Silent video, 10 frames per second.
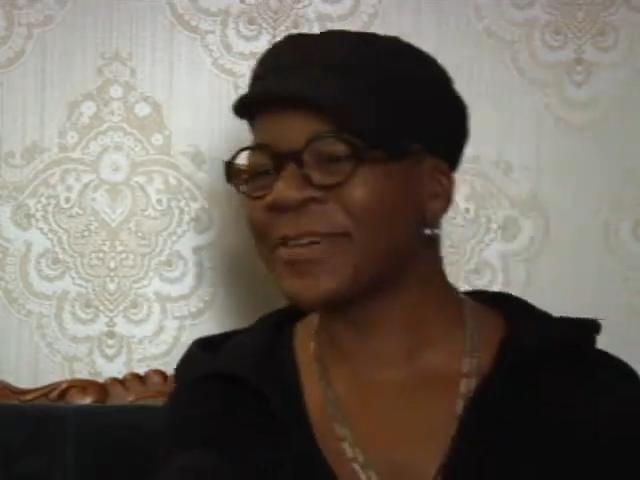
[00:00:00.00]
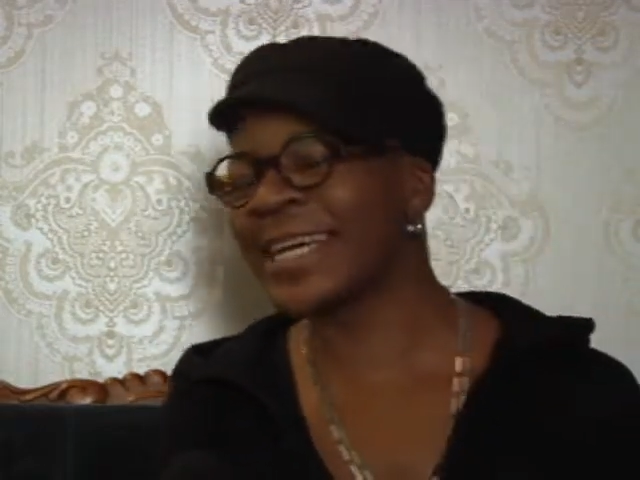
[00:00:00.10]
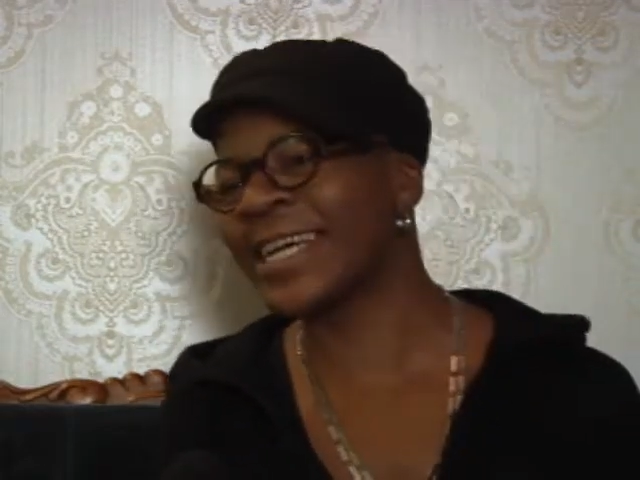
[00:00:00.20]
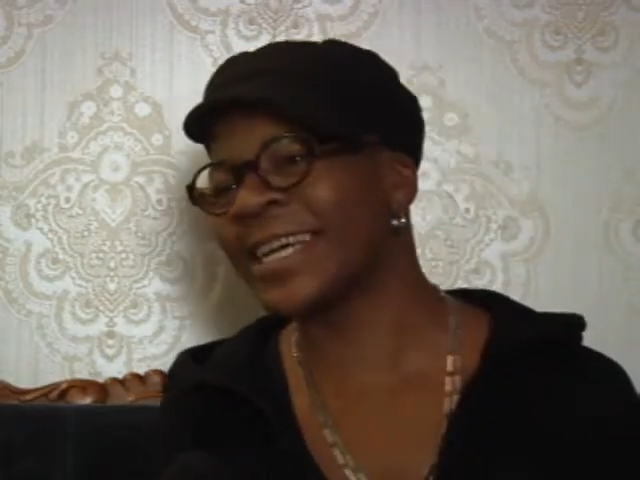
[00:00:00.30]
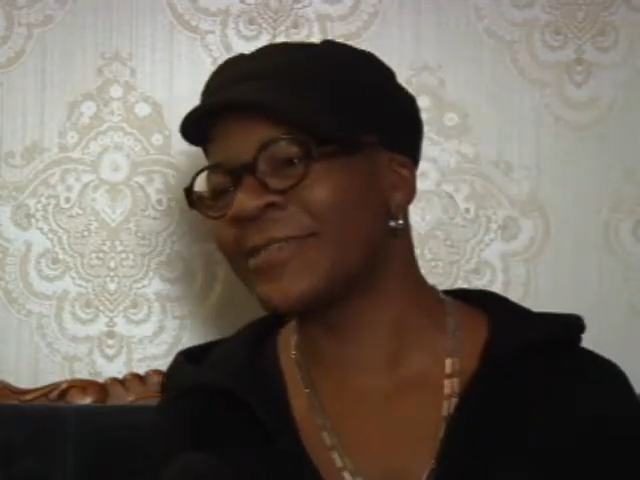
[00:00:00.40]

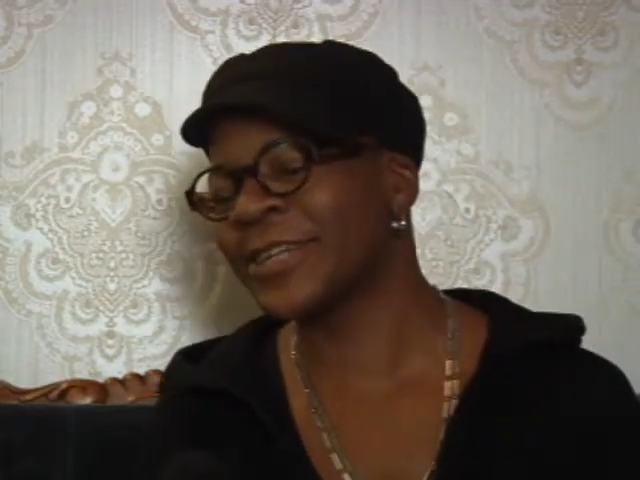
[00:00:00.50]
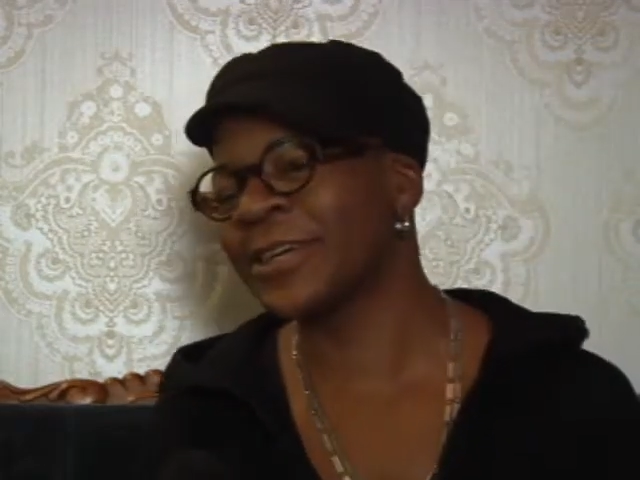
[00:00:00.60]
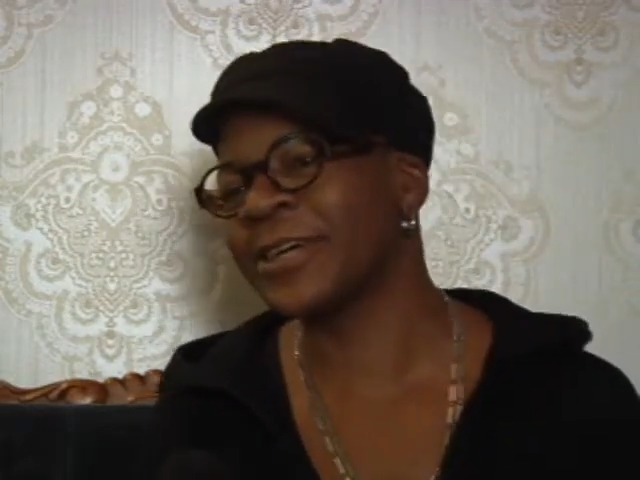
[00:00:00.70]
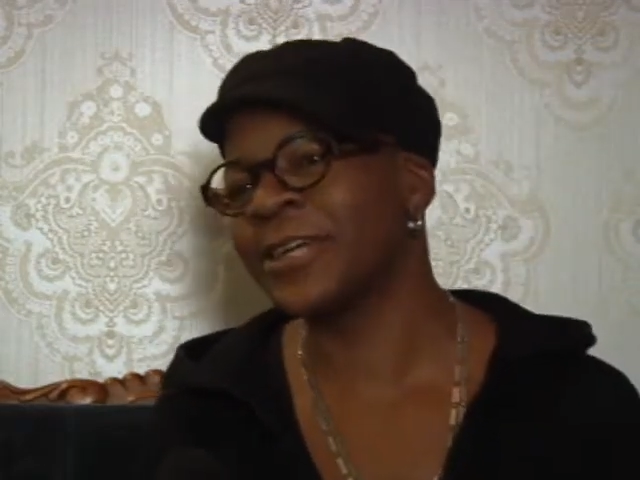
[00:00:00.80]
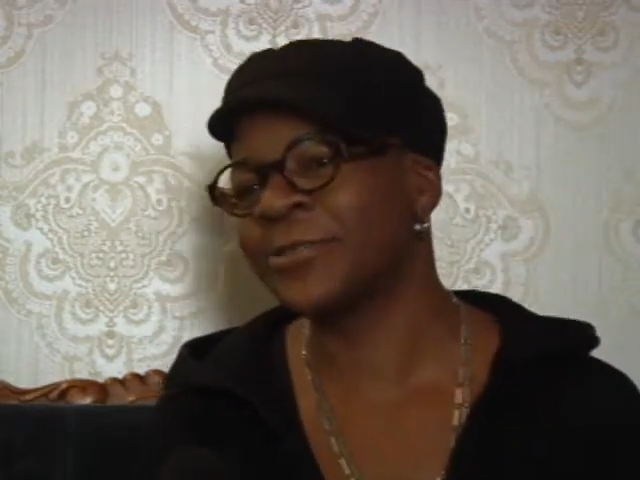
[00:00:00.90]
but uh, but
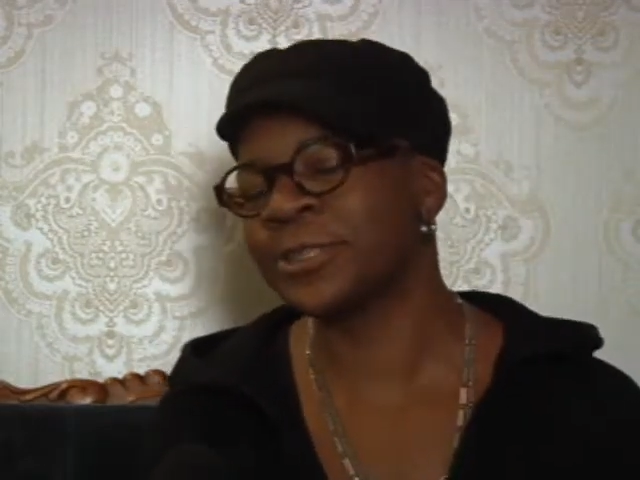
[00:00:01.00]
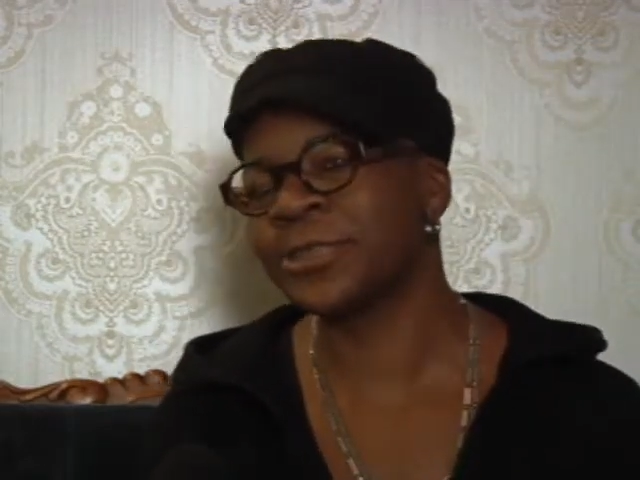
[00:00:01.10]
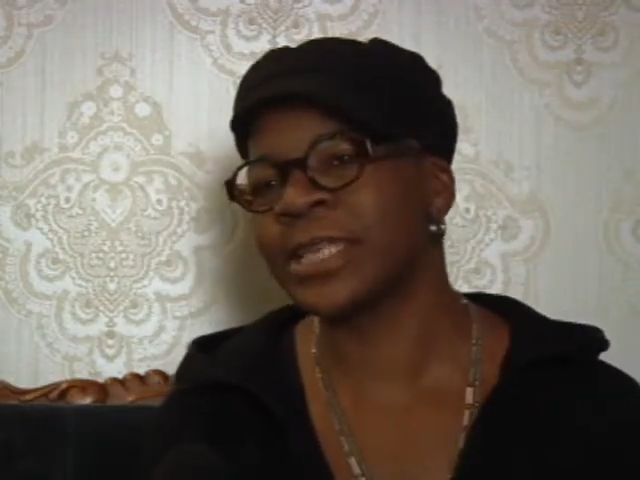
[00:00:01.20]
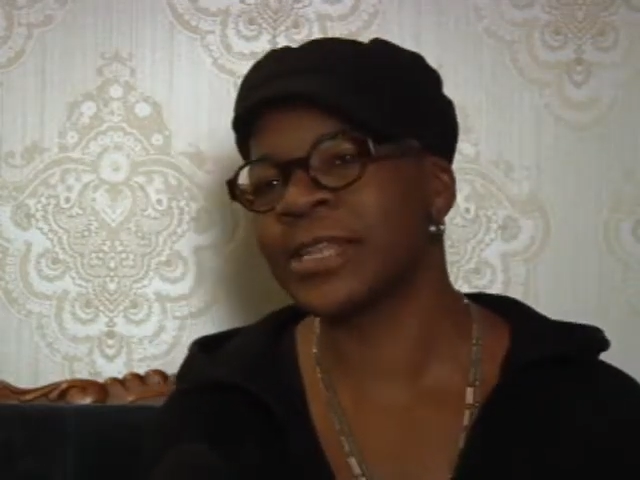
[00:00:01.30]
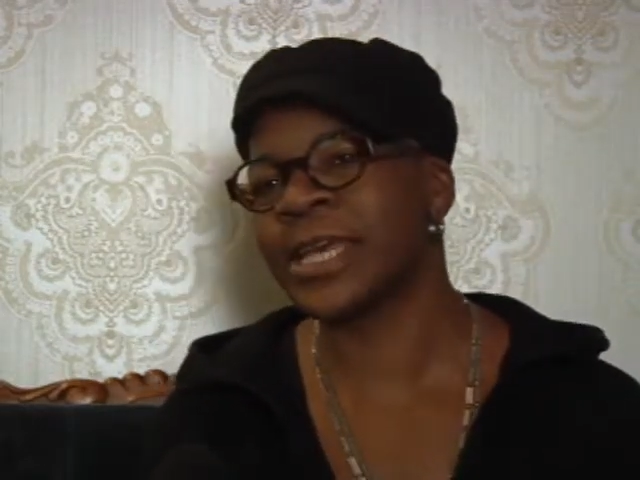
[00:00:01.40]
no, it
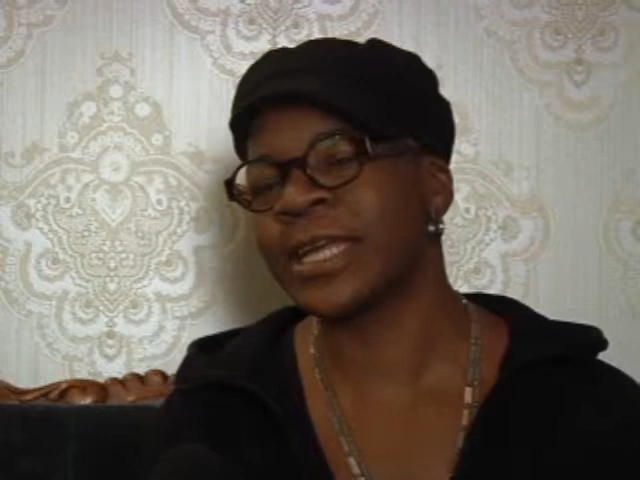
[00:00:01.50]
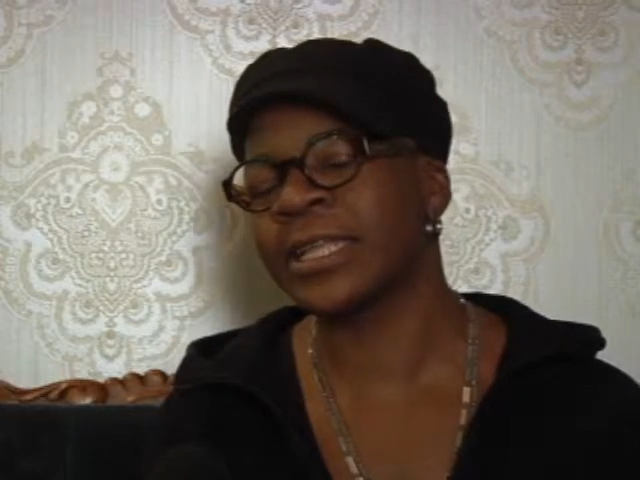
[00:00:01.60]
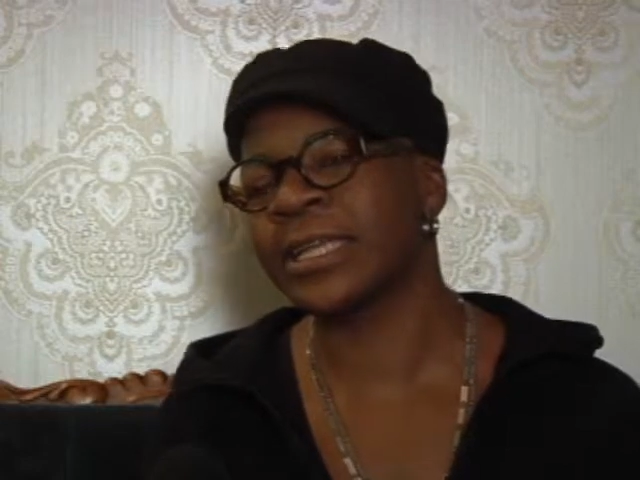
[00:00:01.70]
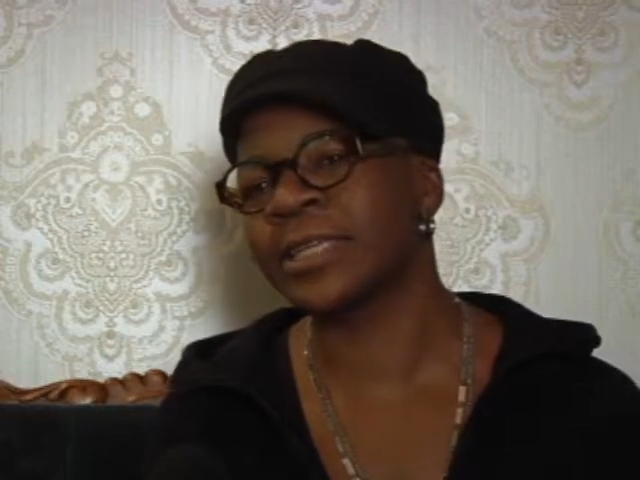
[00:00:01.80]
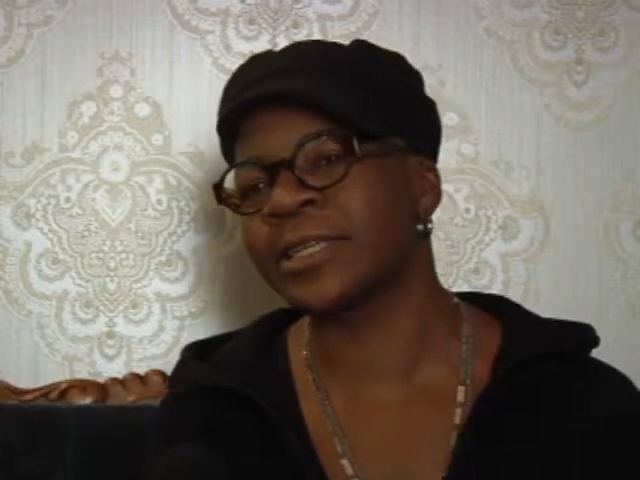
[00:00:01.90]
was really the
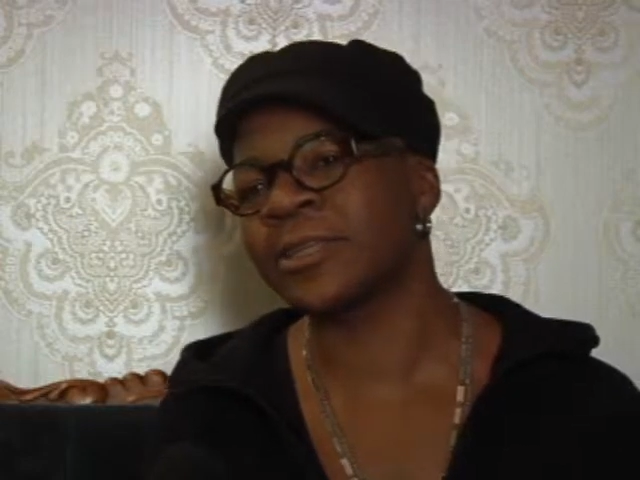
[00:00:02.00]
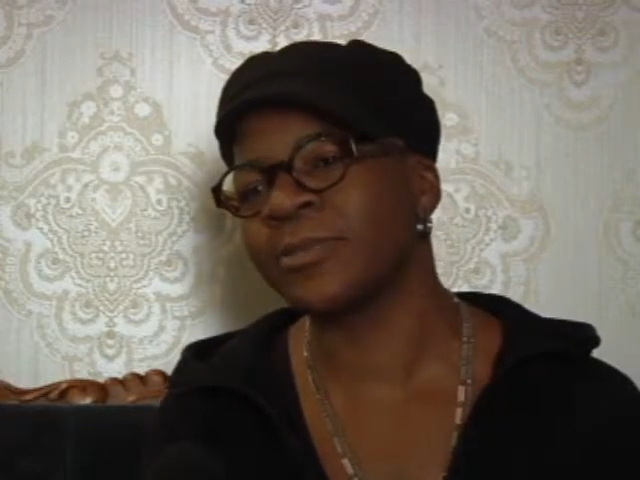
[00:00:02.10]
idea to,